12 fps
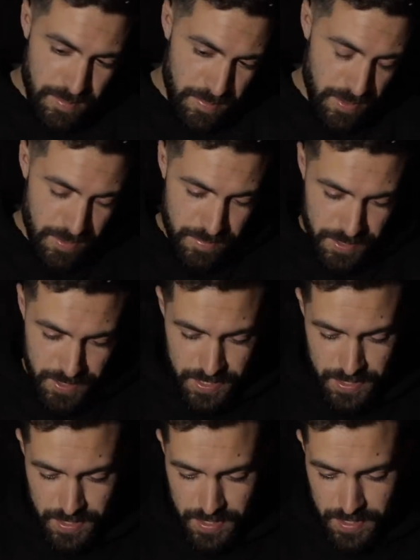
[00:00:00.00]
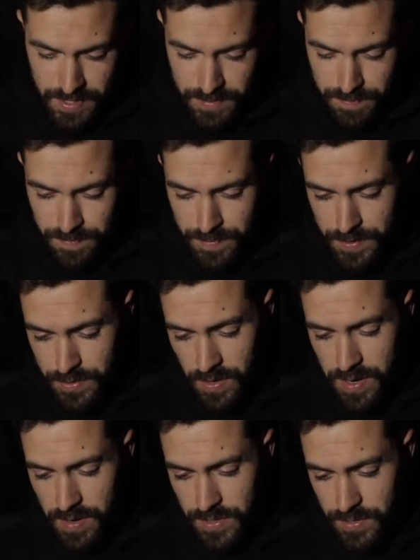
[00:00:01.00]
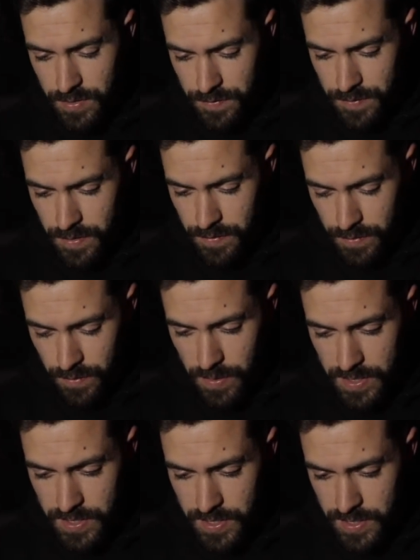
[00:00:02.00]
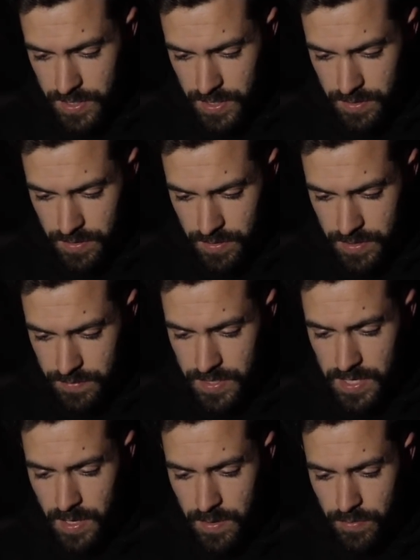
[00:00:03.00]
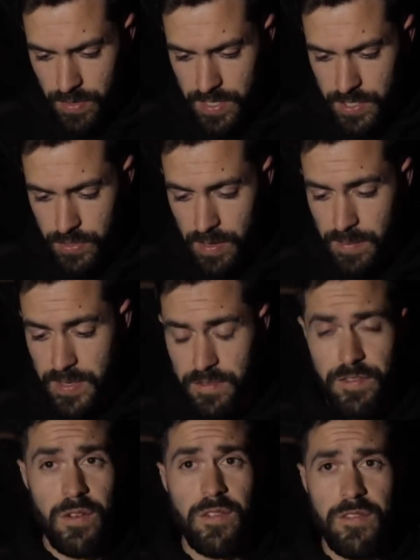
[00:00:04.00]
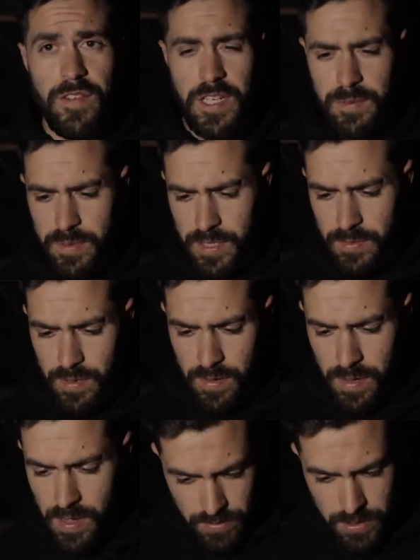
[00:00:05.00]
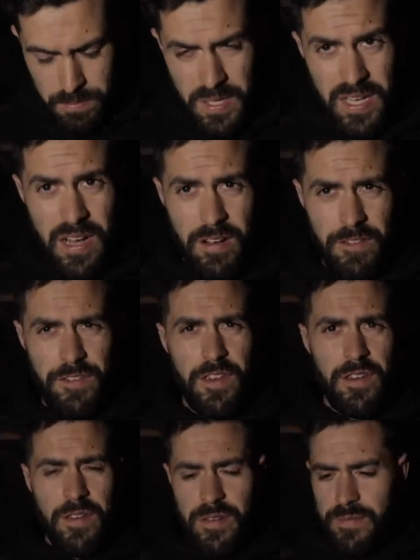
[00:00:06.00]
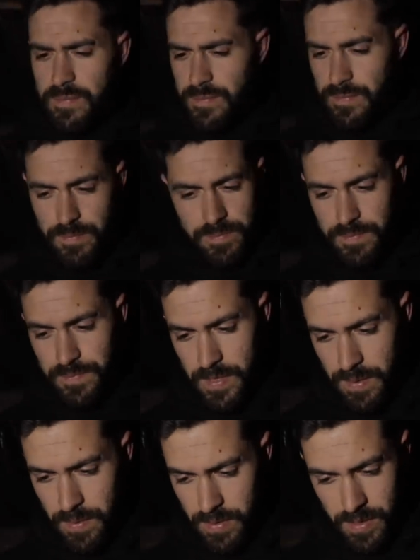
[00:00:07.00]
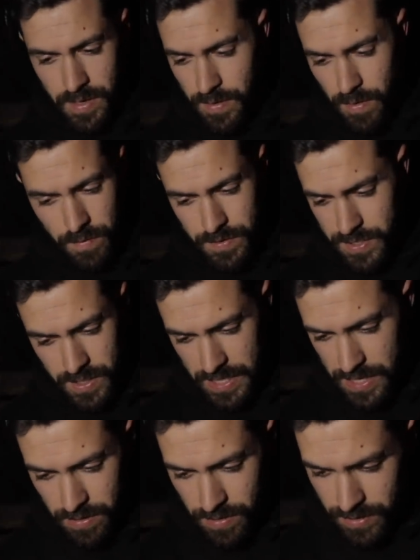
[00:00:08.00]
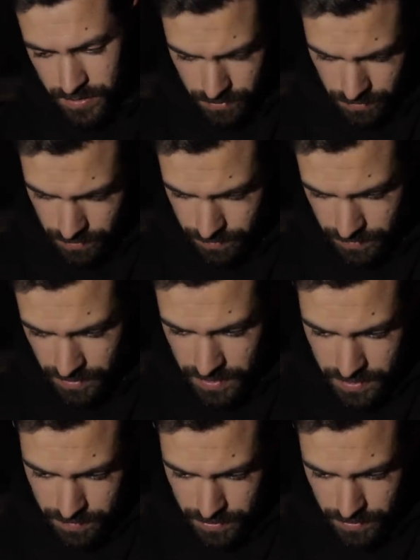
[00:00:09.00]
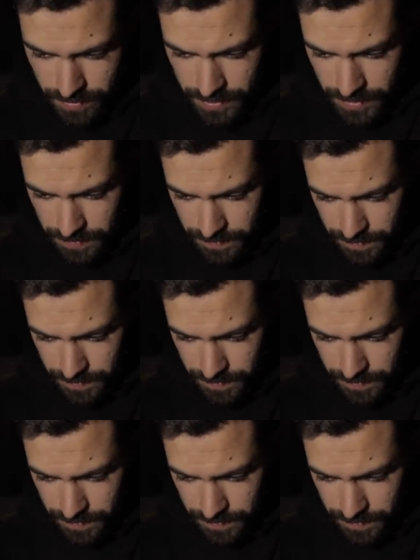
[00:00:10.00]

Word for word: but I'm just going to uh, try and answer a few of your questions that you guys have sent over on Instagram. There's a few on Facebook as well. I'll just pick out a few. I'm not, I, obviously I cannot answer all of them guys, I'm sorry.